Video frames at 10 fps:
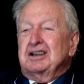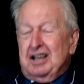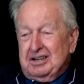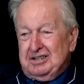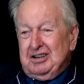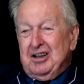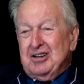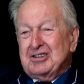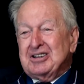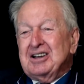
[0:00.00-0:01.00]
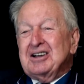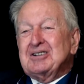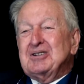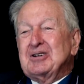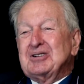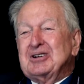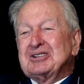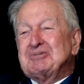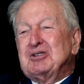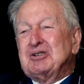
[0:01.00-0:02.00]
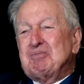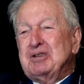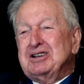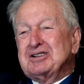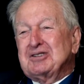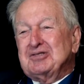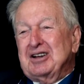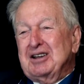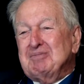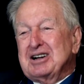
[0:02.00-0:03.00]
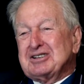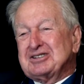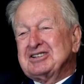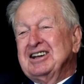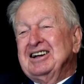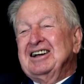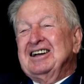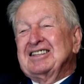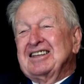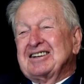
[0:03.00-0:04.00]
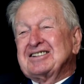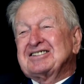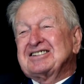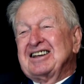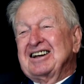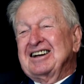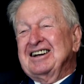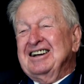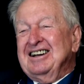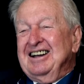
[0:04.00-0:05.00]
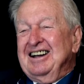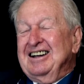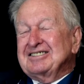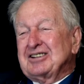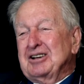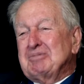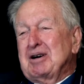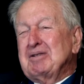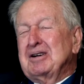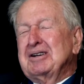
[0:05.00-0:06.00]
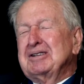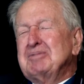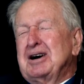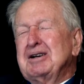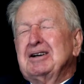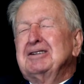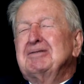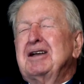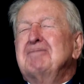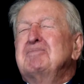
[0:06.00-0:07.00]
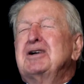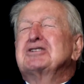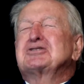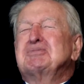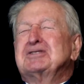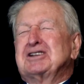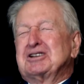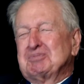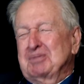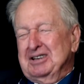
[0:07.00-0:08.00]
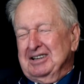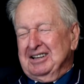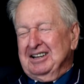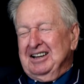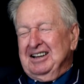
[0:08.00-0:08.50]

It hasn't got repeated very much, thanks, and so my embarrassment has been